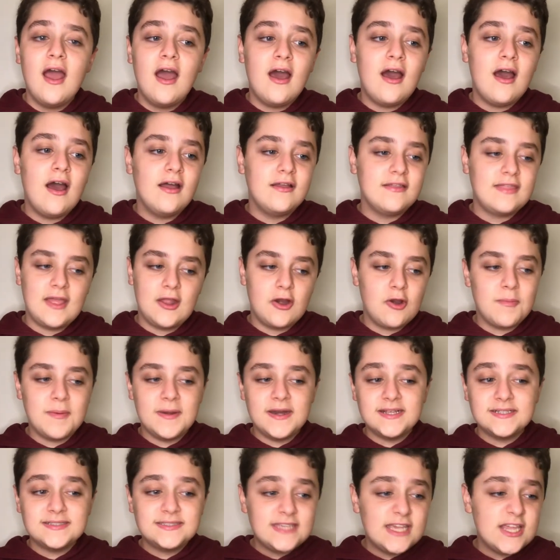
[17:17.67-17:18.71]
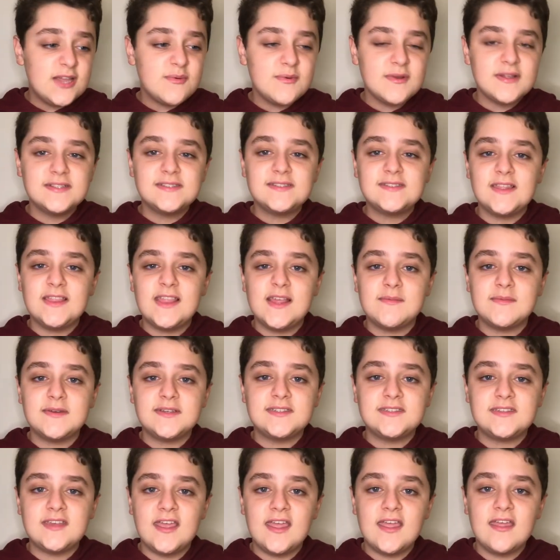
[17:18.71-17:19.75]
uh, that opening sequence, and then we
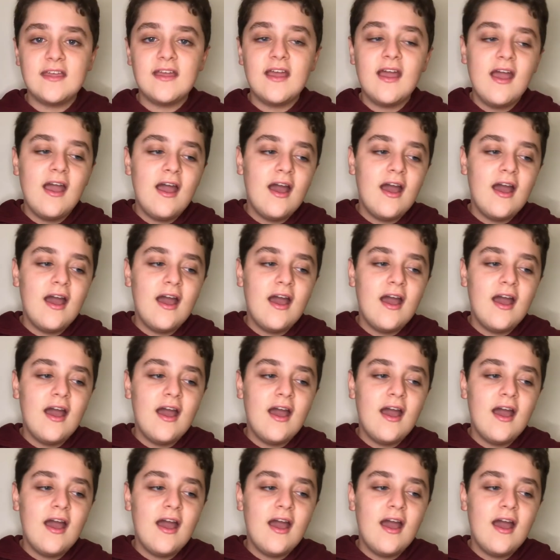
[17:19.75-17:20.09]
see